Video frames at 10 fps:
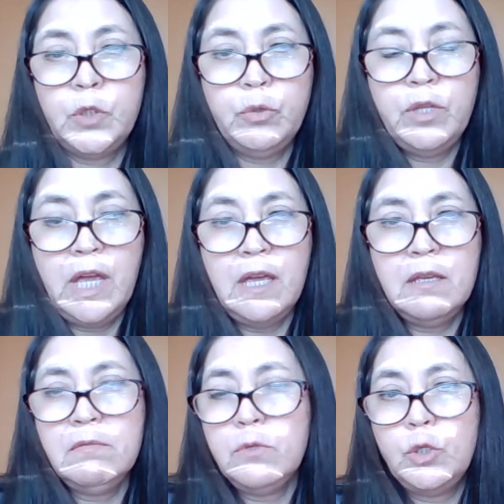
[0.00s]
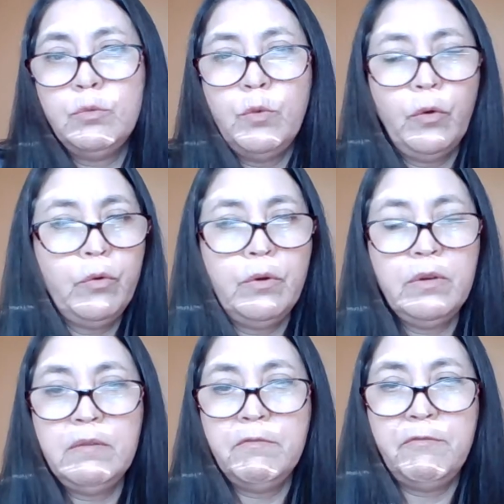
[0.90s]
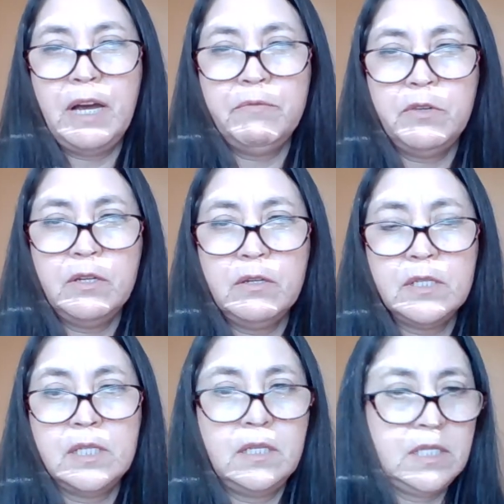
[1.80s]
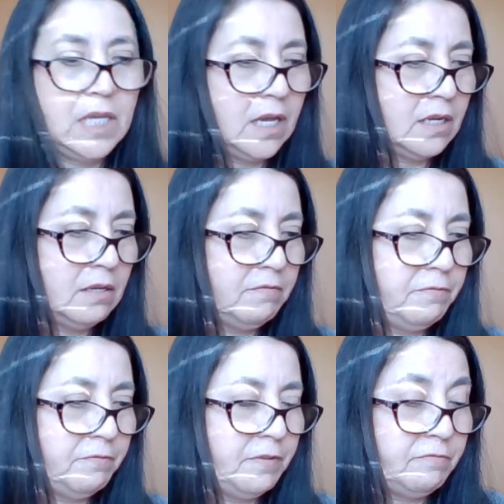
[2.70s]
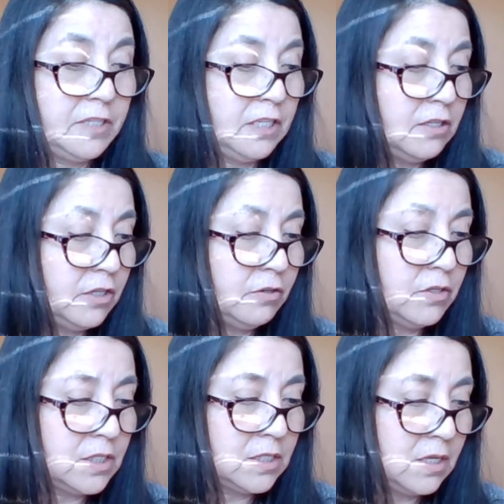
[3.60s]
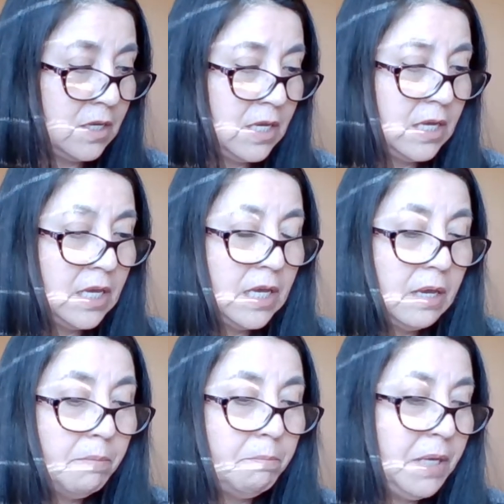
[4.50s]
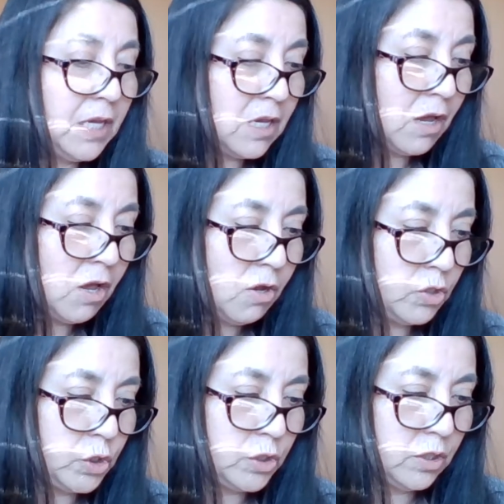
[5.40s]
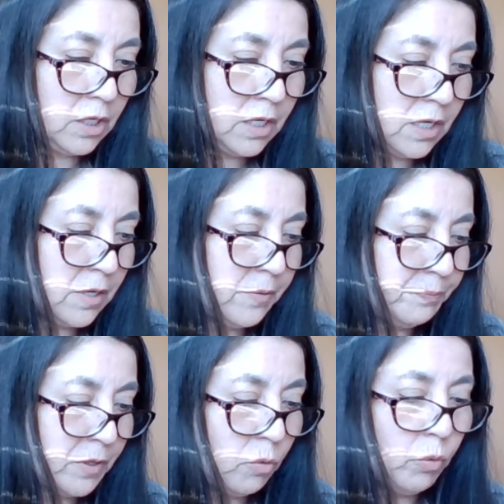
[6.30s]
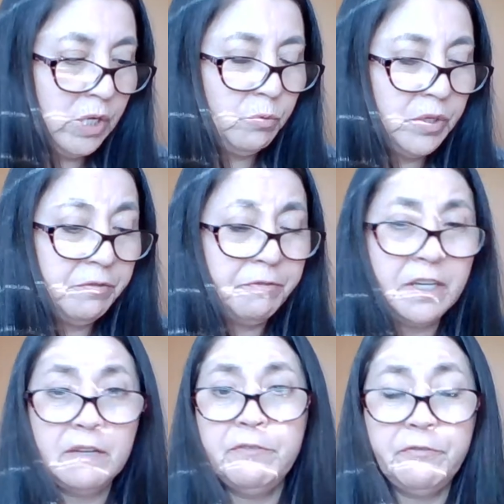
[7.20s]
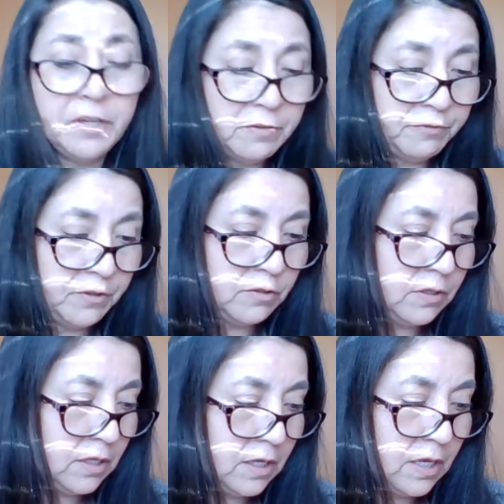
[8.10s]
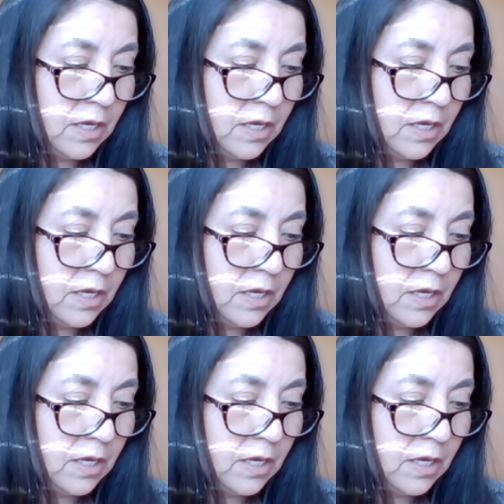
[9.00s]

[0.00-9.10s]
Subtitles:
today, tomorrow, in 5 years, in 10, in 15 years. Because when we feel fearful